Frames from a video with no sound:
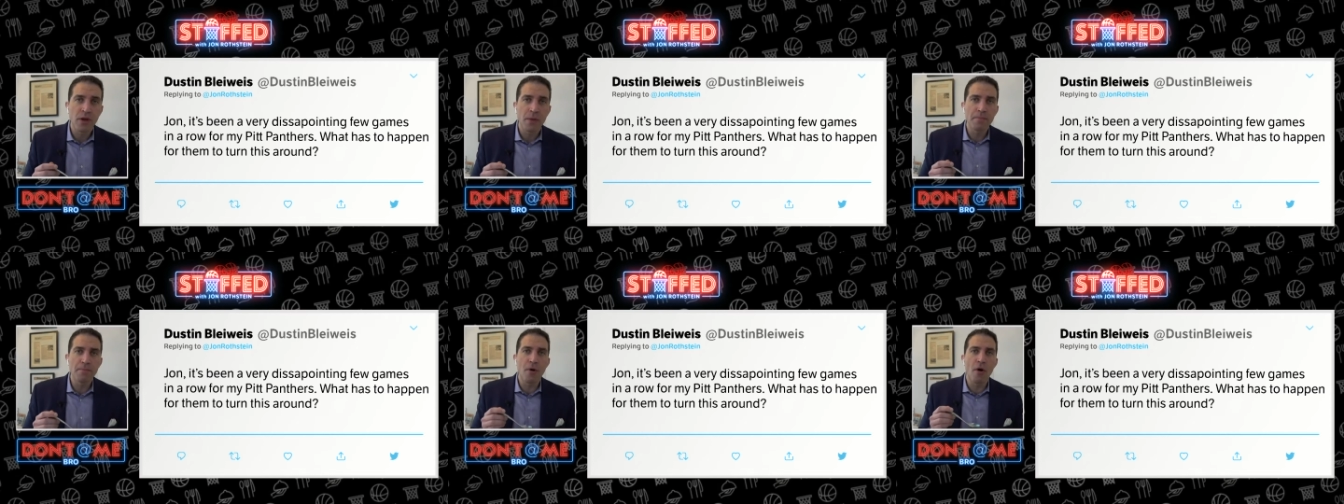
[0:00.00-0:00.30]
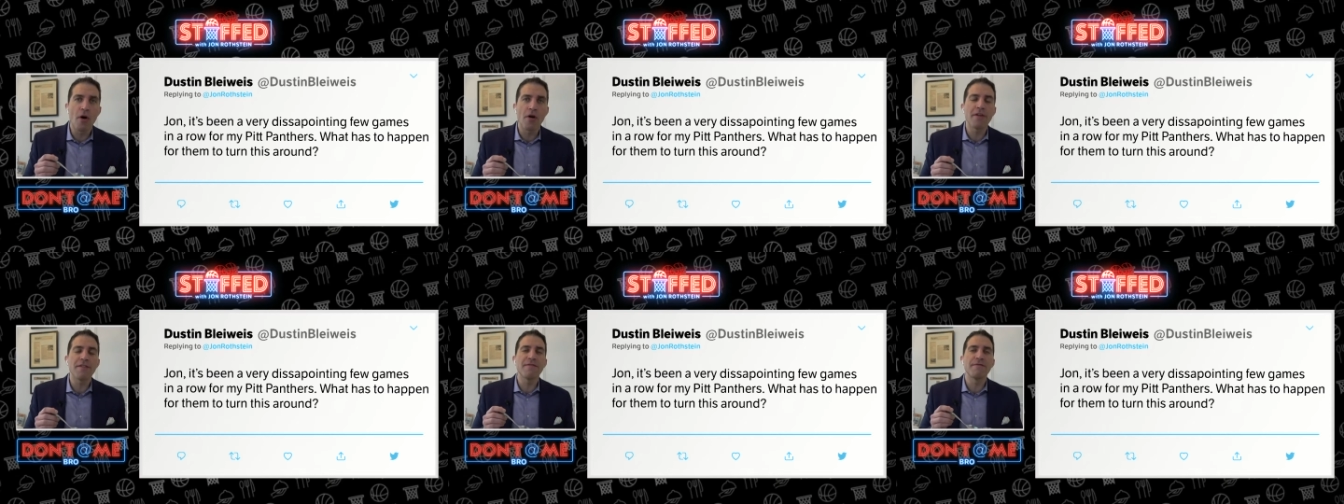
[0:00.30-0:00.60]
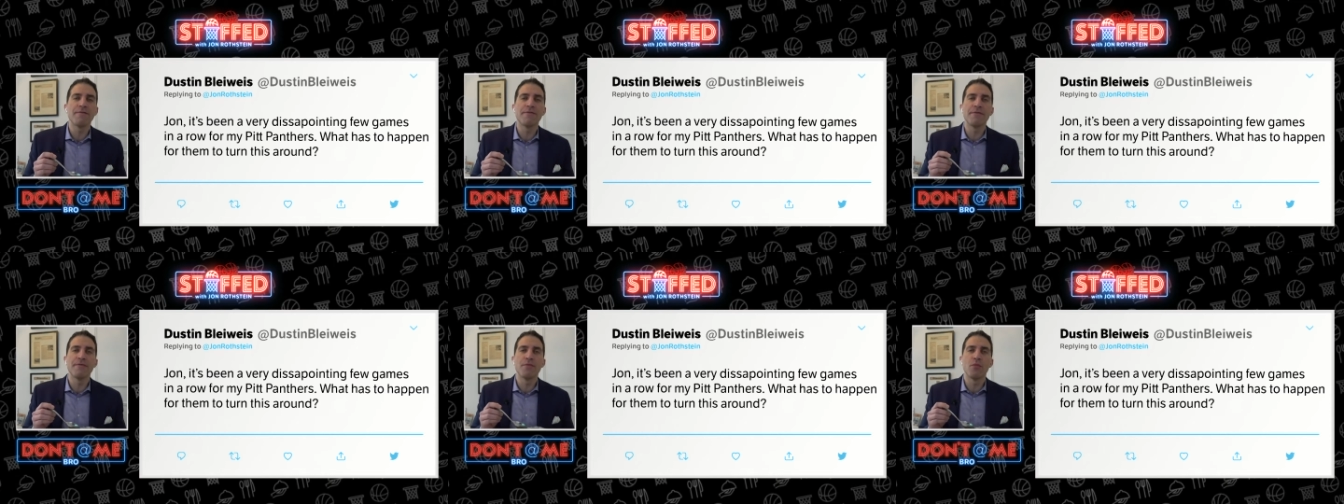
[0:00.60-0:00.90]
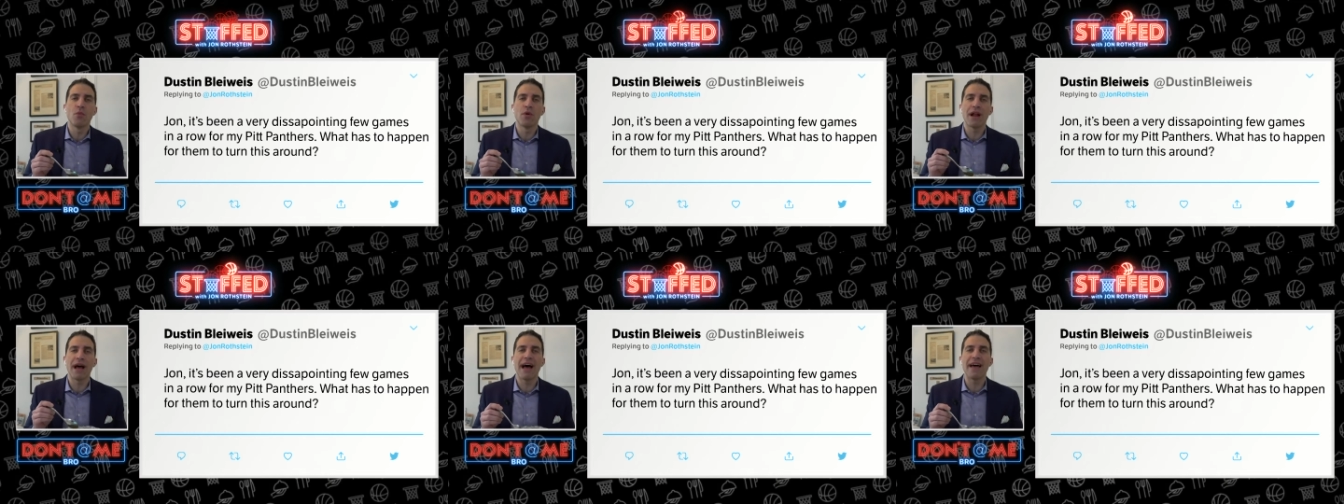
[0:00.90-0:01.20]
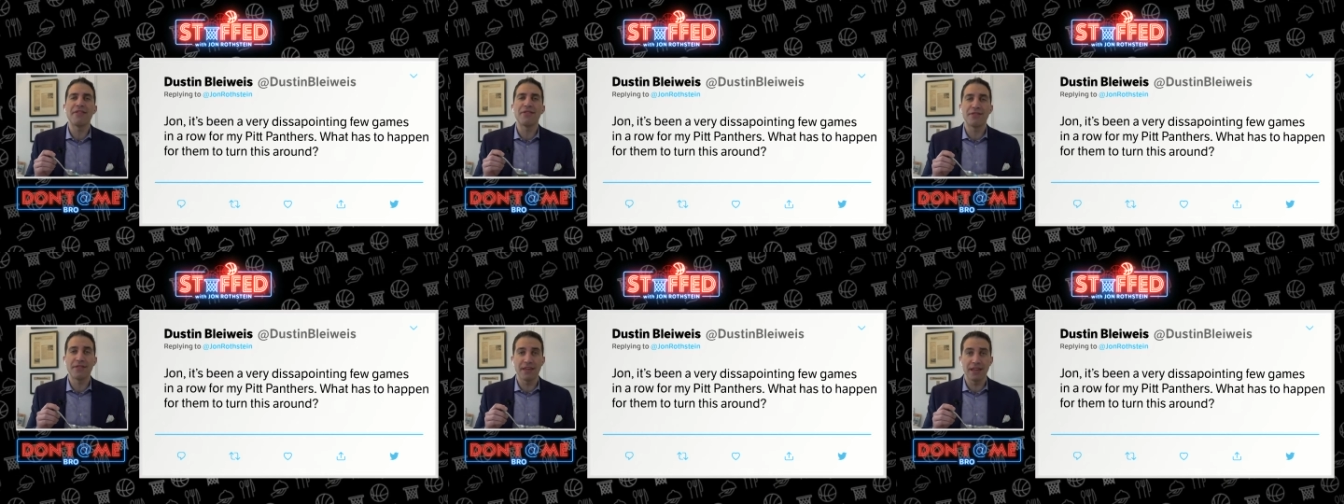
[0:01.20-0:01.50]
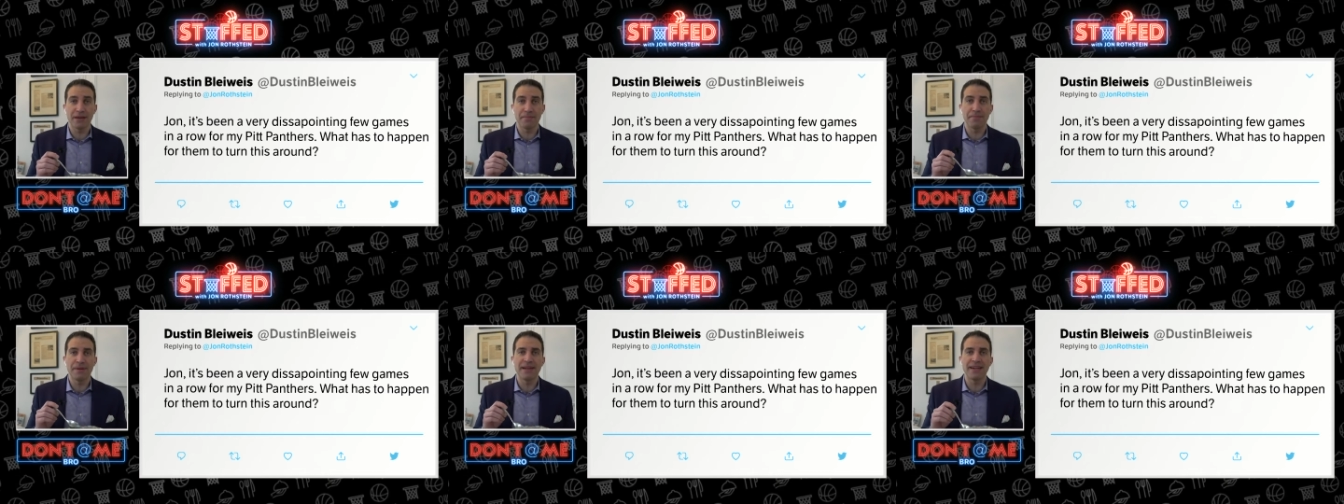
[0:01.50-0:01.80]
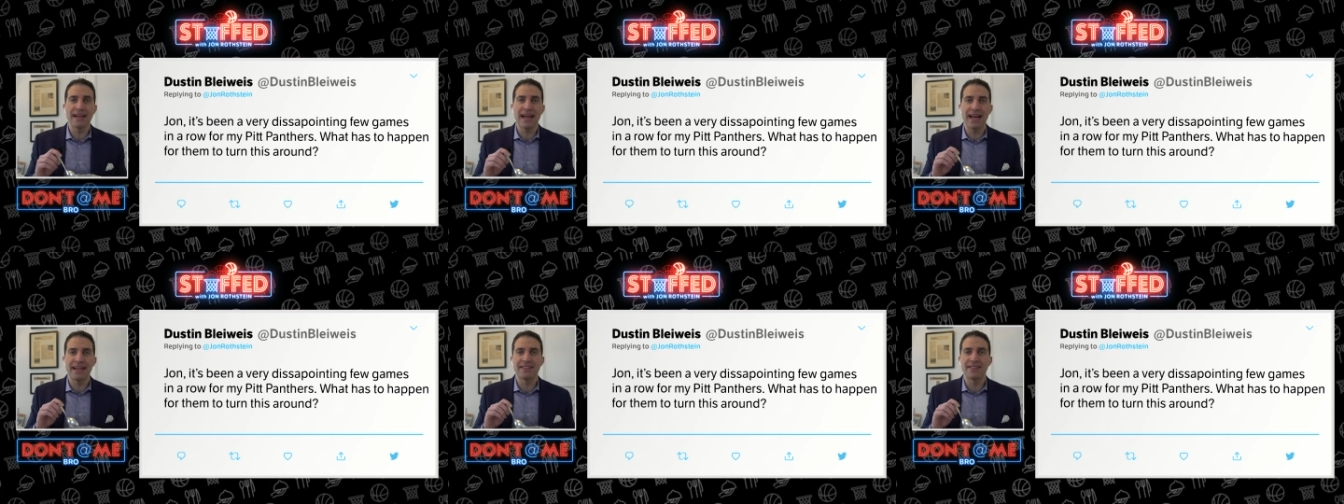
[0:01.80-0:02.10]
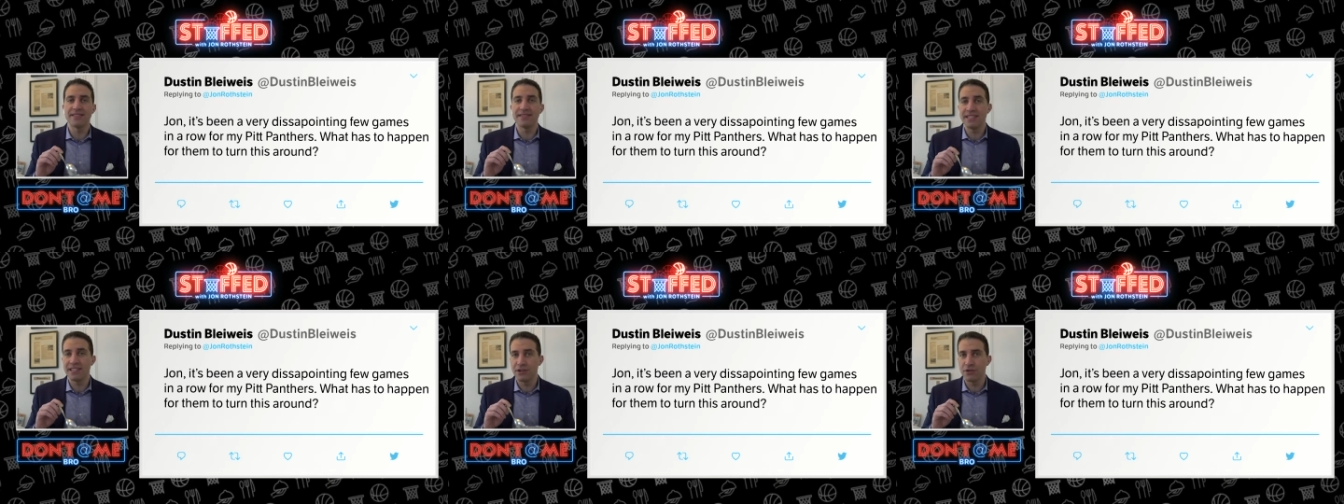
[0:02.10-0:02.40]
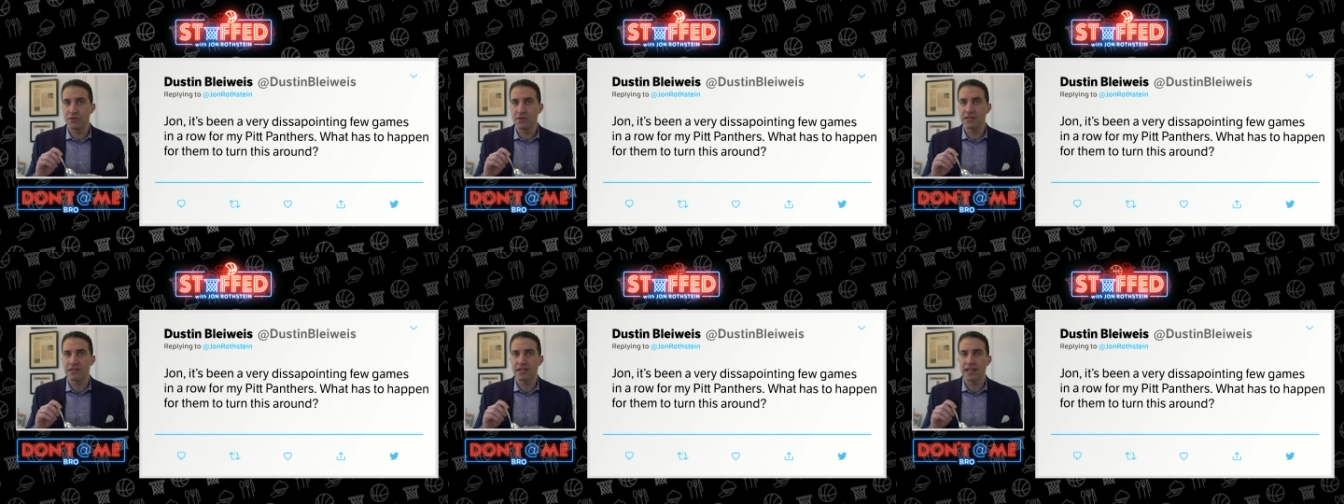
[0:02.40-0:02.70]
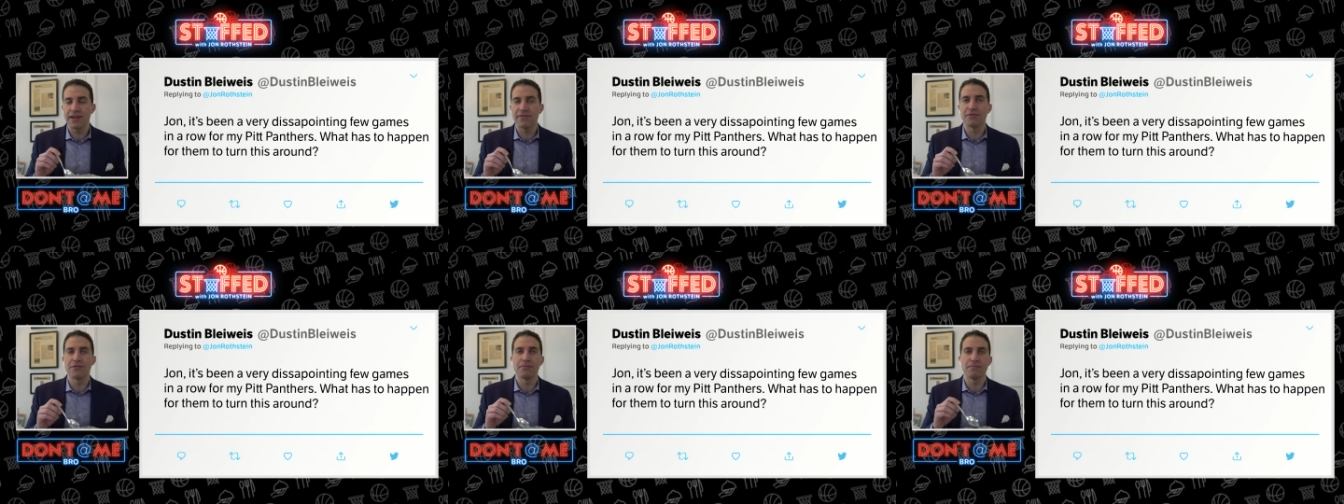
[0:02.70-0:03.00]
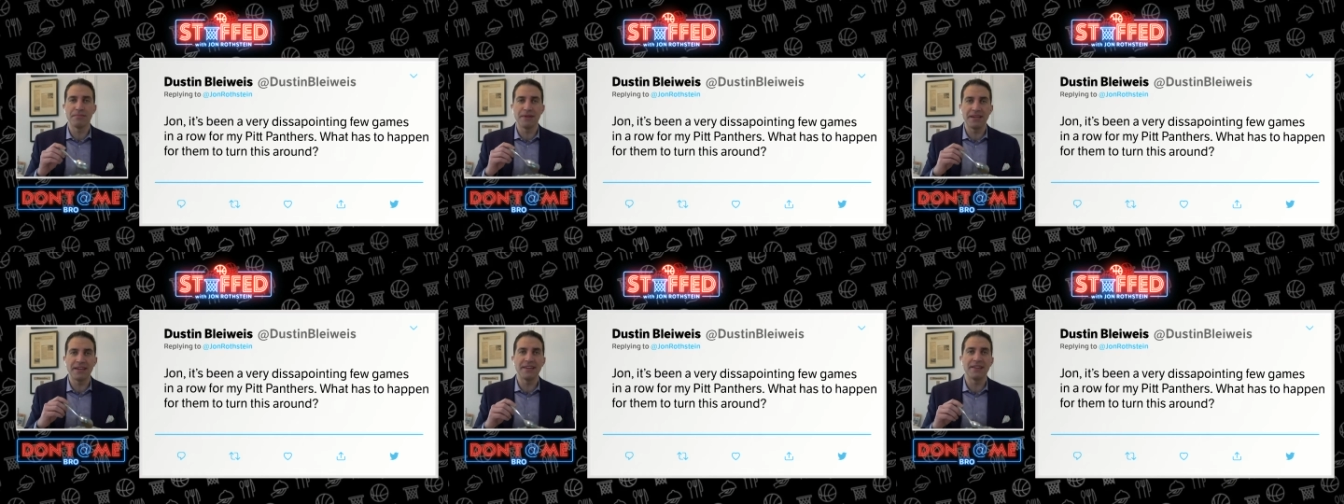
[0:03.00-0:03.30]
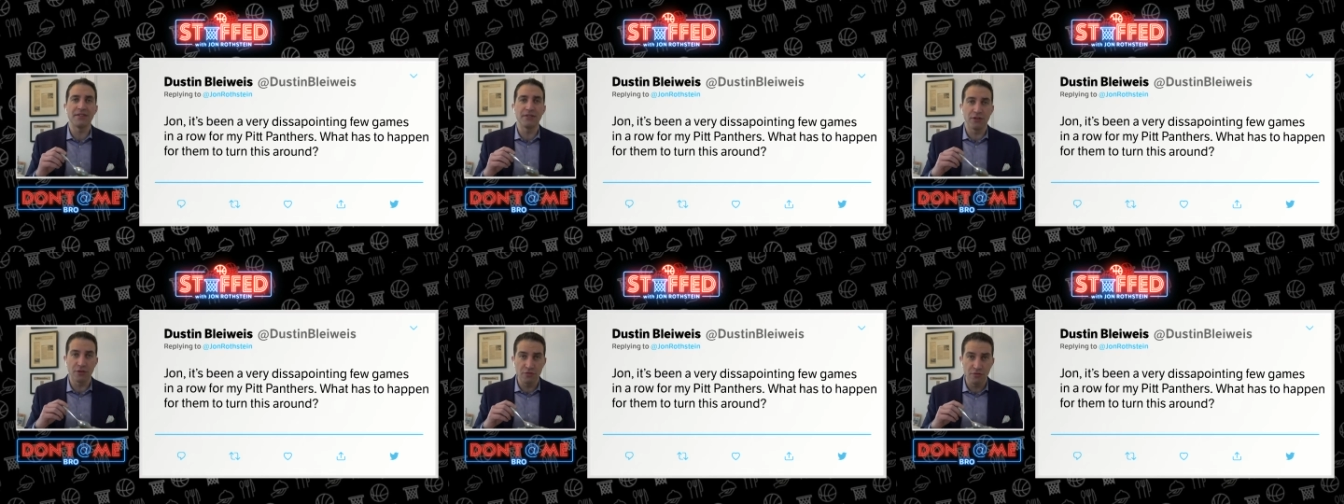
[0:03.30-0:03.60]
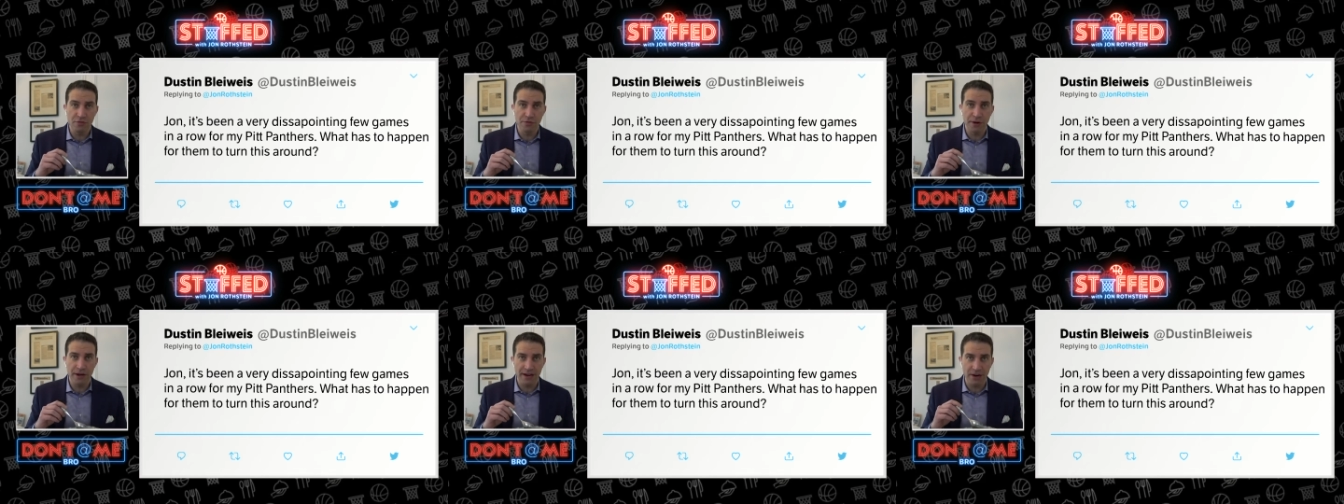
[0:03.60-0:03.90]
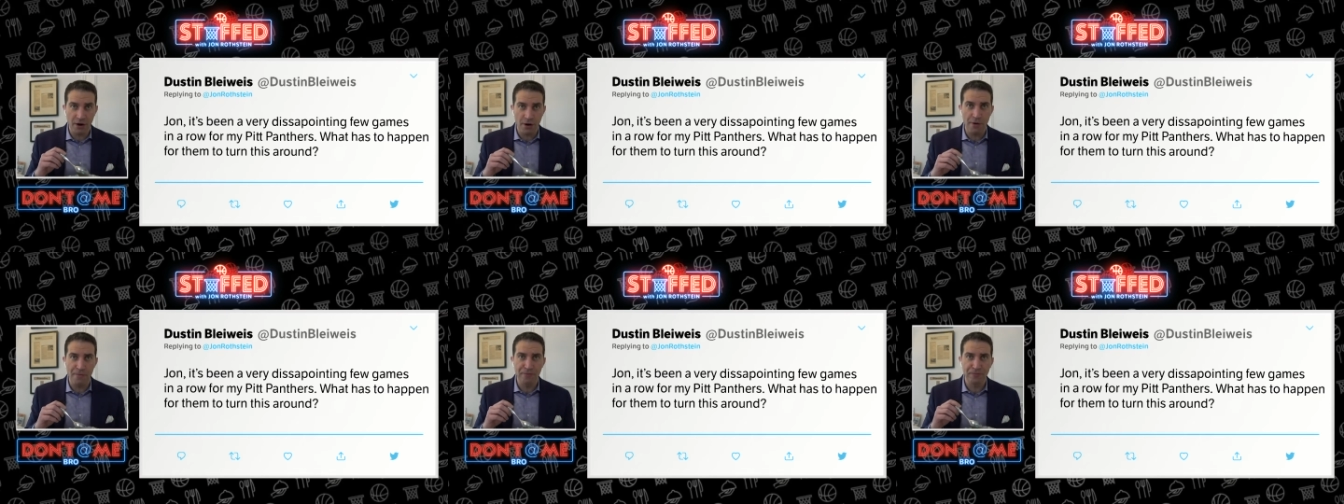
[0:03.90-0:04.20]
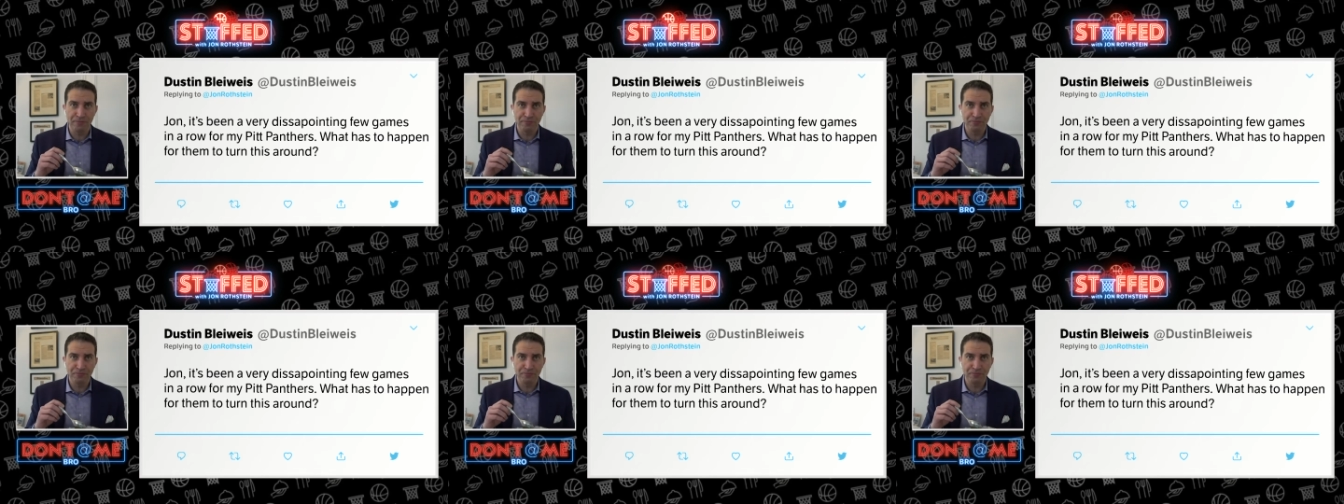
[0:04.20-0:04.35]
part of what I think Pitt had to deal with after beating Duke at home